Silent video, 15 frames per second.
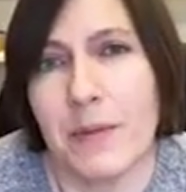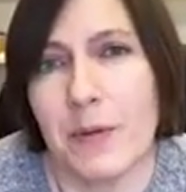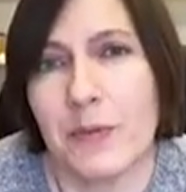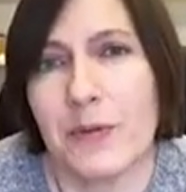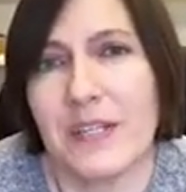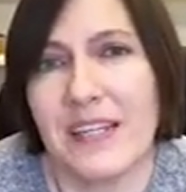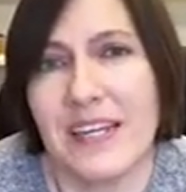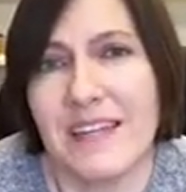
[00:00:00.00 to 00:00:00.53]
but
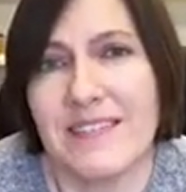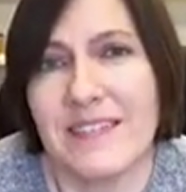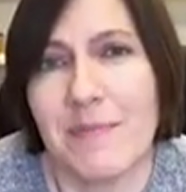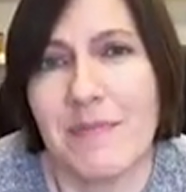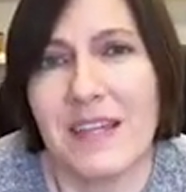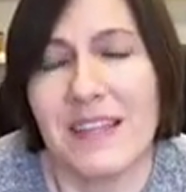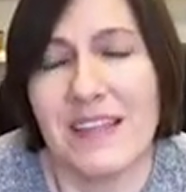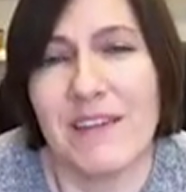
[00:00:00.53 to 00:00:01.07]
really
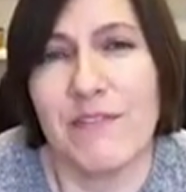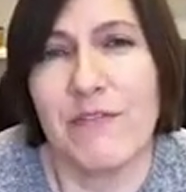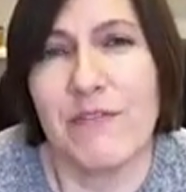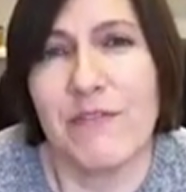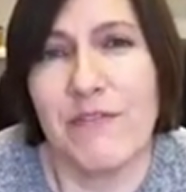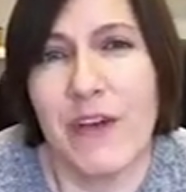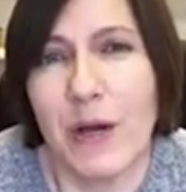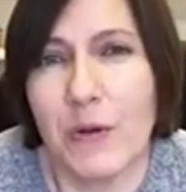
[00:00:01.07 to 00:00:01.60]
something that
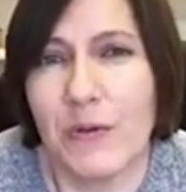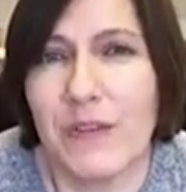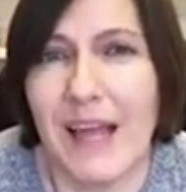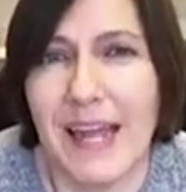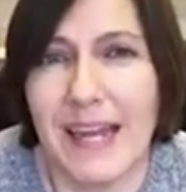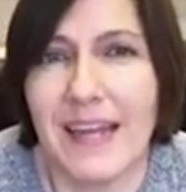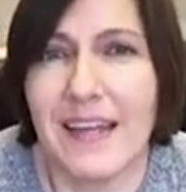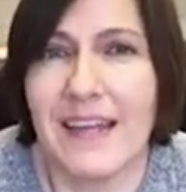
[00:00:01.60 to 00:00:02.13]
felt
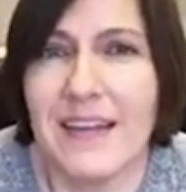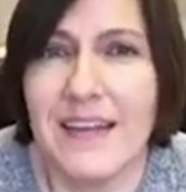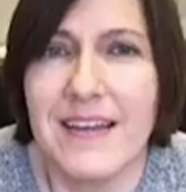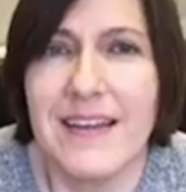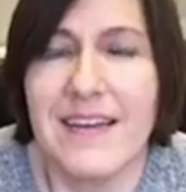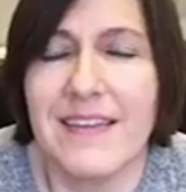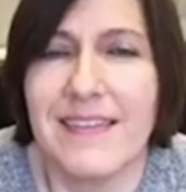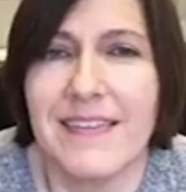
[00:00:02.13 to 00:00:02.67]
like
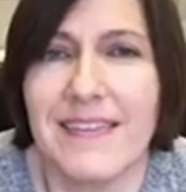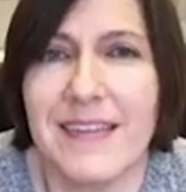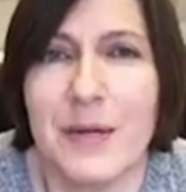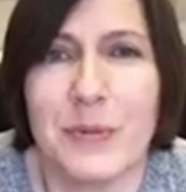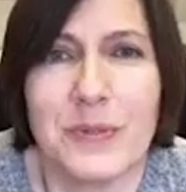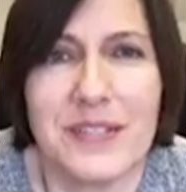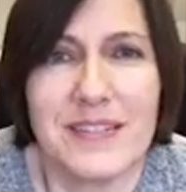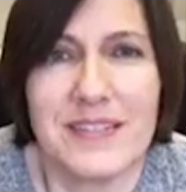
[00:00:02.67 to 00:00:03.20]

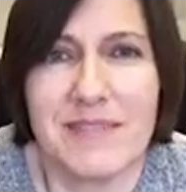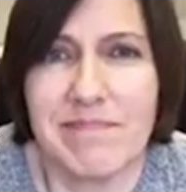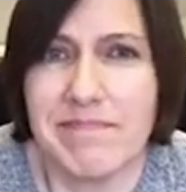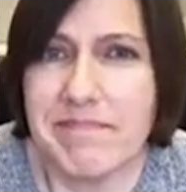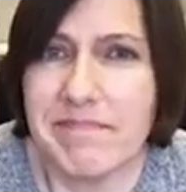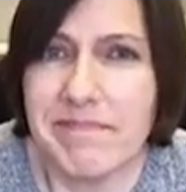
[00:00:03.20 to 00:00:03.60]
there was,